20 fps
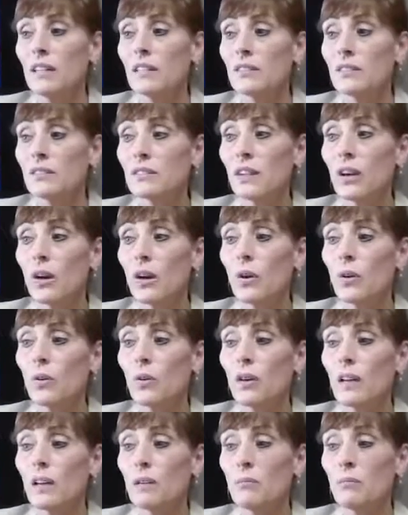
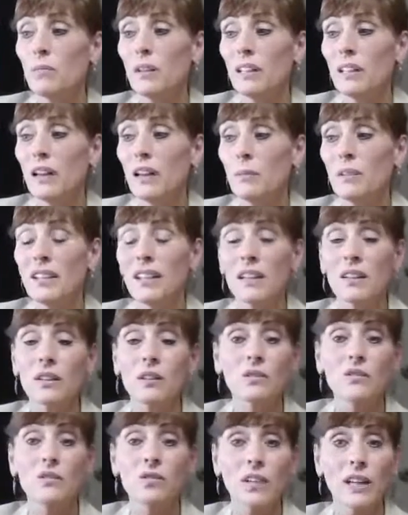So, but I mean, that
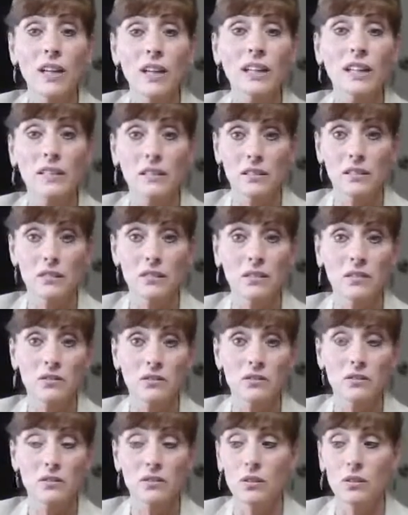goes for any illness.